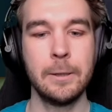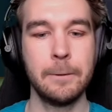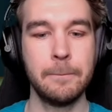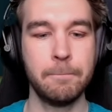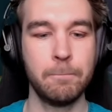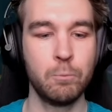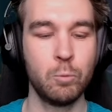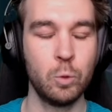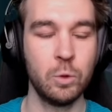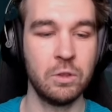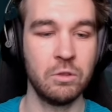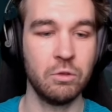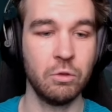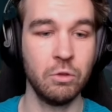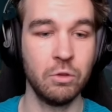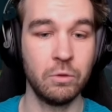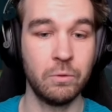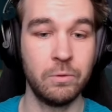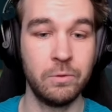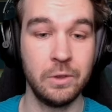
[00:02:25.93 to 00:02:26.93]
which is
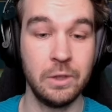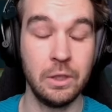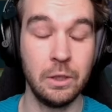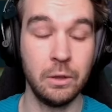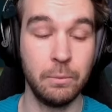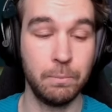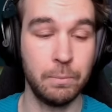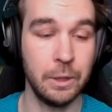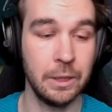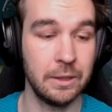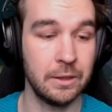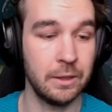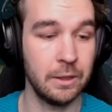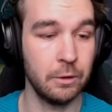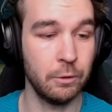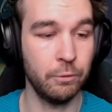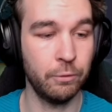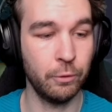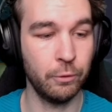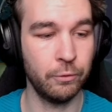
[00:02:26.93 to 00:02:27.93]
also a really big
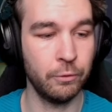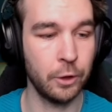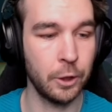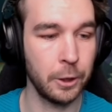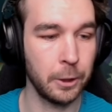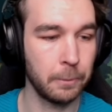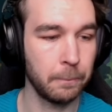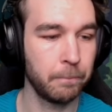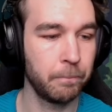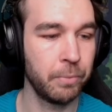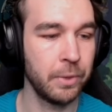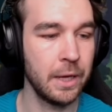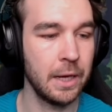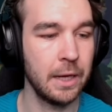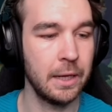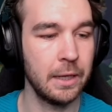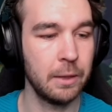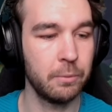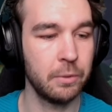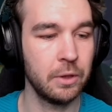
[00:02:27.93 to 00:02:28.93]
deal for Vi.
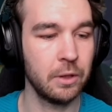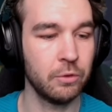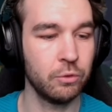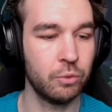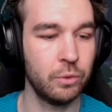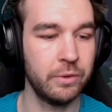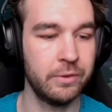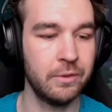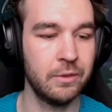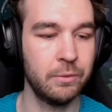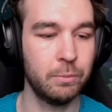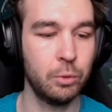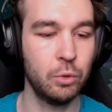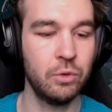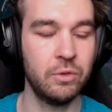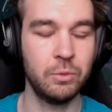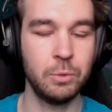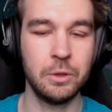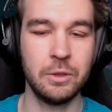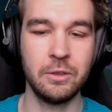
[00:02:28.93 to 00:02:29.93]
And then we got Swiftness
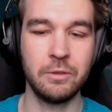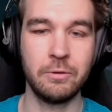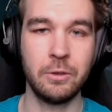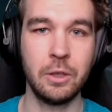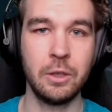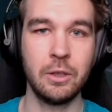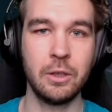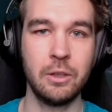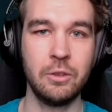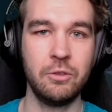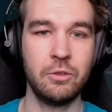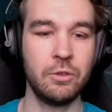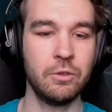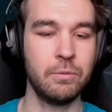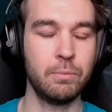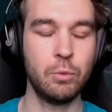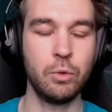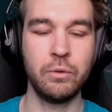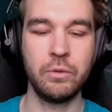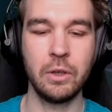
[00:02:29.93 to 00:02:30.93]
Boots, which is very nice, just
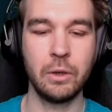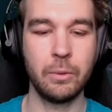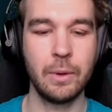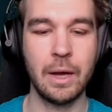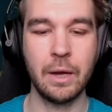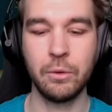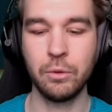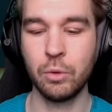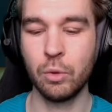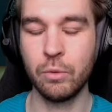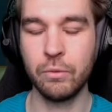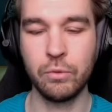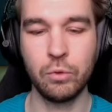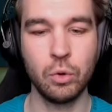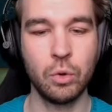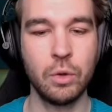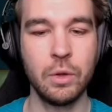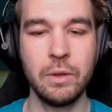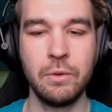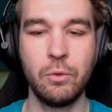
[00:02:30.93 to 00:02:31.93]
moving around
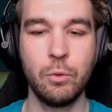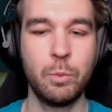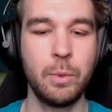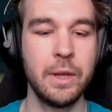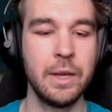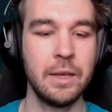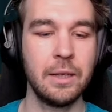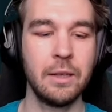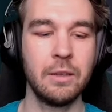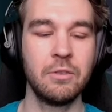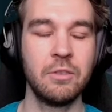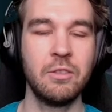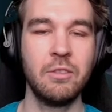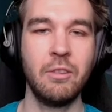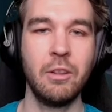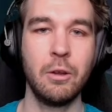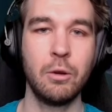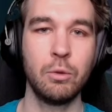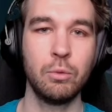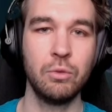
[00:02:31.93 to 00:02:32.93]
overall. If you're playing against
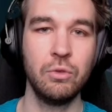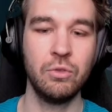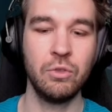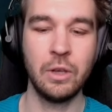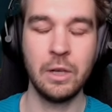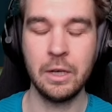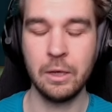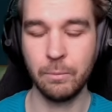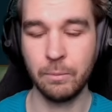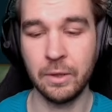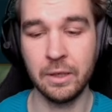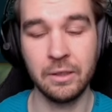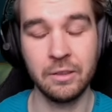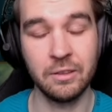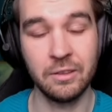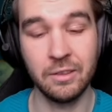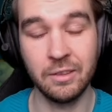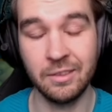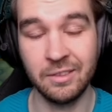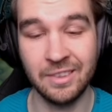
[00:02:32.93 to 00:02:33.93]
slows, playing
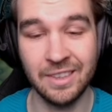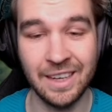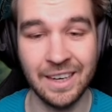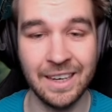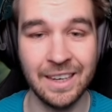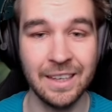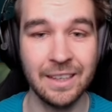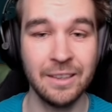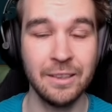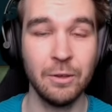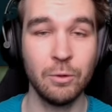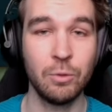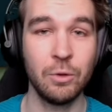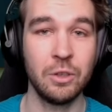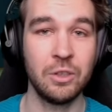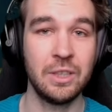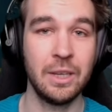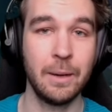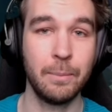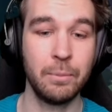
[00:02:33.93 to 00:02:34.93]
against a Zillion or a
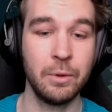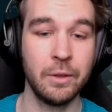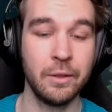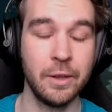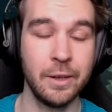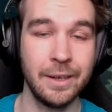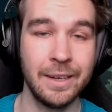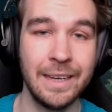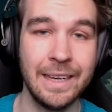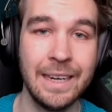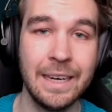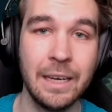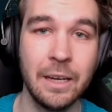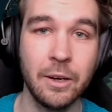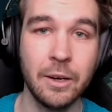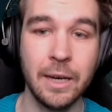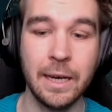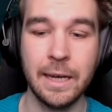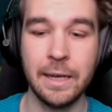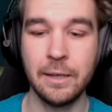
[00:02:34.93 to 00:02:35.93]
champion like Lilia,
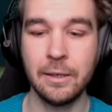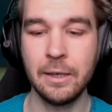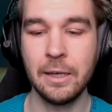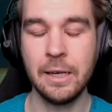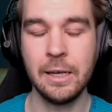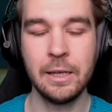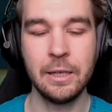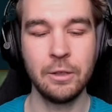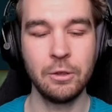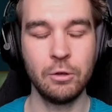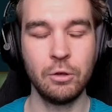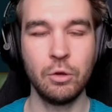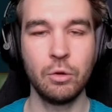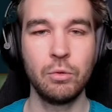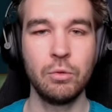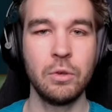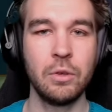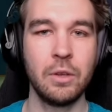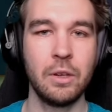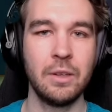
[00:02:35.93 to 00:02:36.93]
and you know
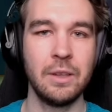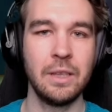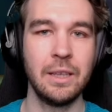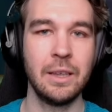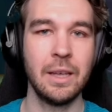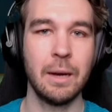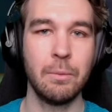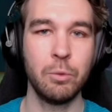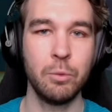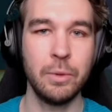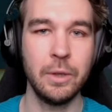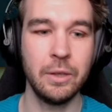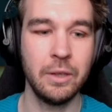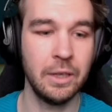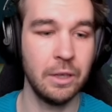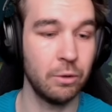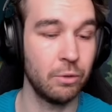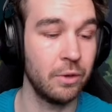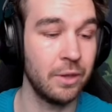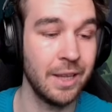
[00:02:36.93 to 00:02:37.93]
you're going to need that
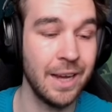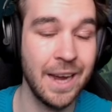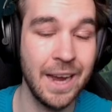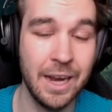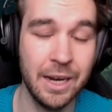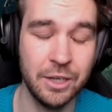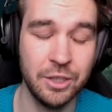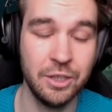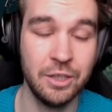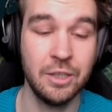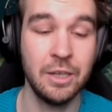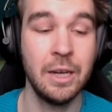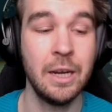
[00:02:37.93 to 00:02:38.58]
mobility, or an Ashe,